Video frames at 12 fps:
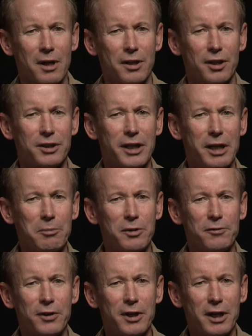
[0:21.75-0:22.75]
The team
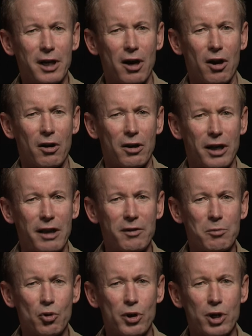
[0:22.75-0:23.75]
defending our Navy
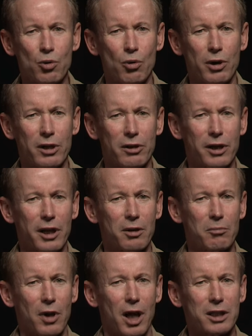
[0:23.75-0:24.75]
Marine Corps internet
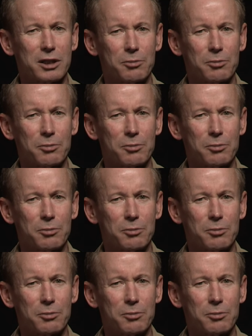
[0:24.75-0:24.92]
blocks